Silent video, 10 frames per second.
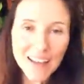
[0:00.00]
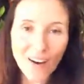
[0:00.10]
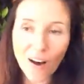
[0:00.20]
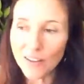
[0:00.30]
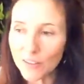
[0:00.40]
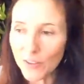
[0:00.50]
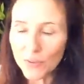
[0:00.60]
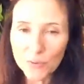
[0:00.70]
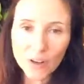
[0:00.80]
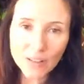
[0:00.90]
All over the
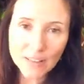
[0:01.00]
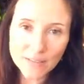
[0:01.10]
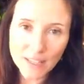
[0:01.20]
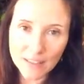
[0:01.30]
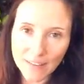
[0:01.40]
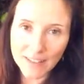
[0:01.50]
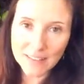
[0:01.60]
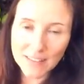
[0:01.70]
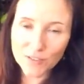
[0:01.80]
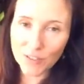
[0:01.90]
world, I've done
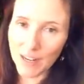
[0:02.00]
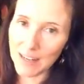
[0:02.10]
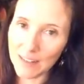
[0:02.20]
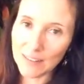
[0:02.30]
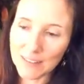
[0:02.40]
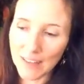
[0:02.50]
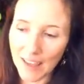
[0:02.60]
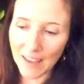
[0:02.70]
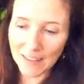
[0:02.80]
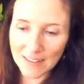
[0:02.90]
events and trainings,
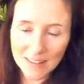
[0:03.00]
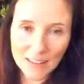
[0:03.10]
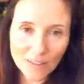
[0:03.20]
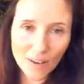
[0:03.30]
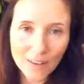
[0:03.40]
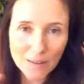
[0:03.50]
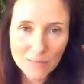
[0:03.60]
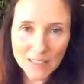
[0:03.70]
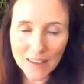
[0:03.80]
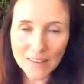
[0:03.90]
and it's all come
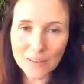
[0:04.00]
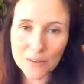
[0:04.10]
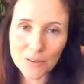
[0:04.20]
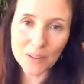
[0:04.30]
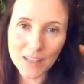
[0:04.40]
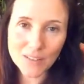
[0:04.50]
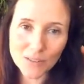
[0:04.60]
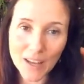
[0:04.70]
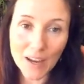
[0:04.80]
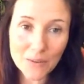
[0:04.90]
together with what I do
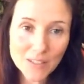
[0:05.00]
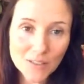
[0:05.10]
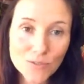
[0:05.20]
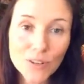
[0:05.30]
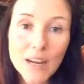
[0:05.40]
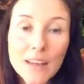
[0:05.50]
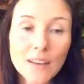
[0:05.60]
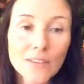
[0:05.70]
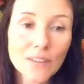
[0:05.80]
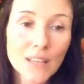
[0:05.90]
now, which is training
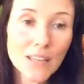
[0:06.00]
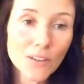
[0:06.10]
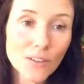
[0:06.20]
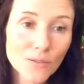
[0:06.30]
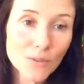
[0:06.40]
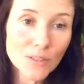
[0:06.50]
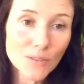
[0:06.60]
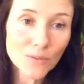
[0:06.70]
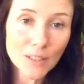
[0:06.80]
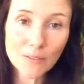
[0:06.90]
other leaders, which
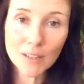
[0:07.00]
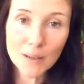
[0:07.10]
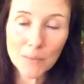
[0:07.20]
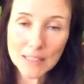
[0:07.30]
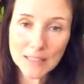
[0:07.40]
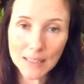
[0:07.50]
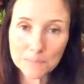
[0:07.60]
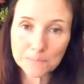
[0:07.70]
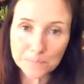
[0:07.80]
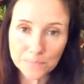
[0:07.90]
is really, really amazing.
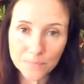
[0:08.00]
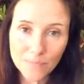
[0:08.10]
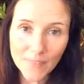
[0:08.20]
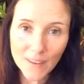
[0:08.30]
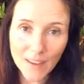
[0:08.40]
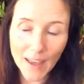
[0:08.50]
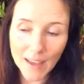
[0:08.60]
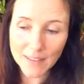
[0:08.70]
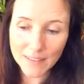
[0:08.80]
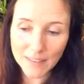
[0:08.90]

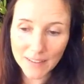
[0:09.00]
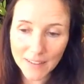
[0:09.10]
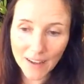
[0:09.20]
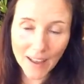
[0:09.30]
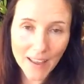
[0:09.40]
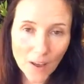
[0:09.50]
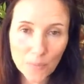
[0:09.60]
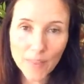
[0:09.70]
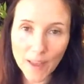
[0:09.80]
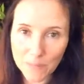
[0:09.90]
And I
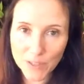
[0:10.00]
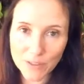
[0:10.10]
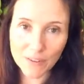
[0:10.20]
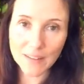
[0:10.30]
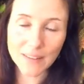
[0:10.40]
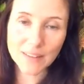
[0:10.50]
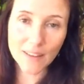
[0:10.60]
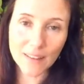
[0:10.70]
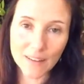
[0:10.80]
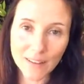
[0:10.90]
help them to rise
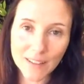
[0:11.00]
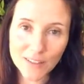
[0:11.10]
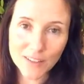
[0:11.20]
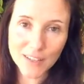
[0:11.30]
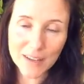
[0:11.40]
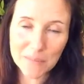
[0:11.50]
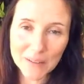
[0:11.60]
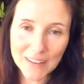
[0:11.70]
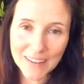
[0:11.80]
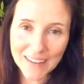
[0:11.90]
into their leadership
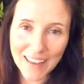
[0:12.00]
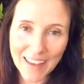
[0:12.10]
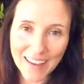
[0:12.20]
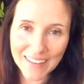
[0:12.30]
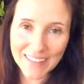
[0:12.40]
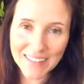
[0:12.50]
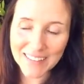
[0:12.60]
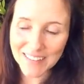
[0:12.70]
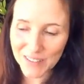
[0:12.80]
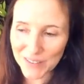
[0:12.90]
and
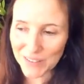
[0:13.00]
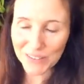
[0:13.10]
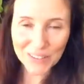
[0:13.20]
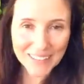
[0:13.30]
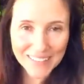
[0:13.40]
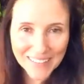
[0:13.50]
to create the